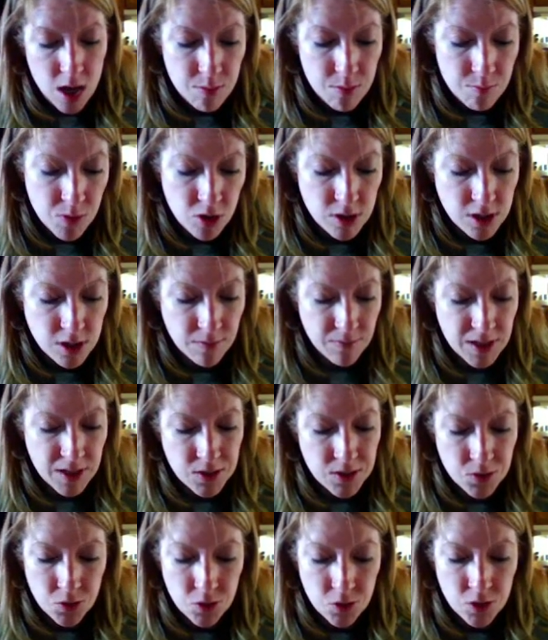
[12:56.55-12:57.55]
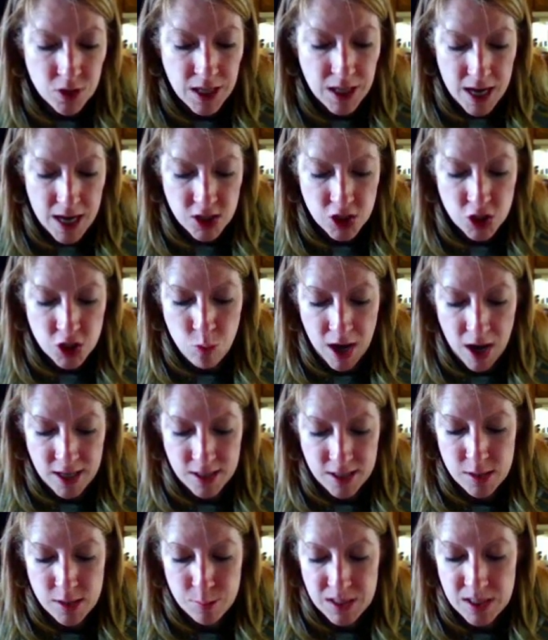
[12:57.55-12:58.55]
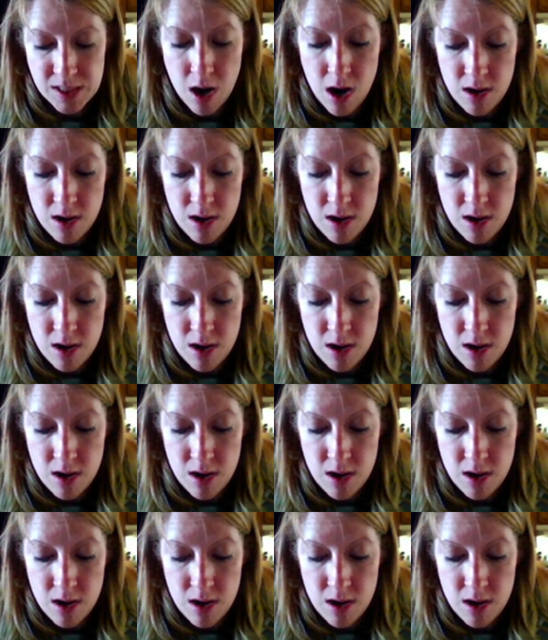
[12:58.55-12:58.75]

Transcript: Most of these newly hatched wasps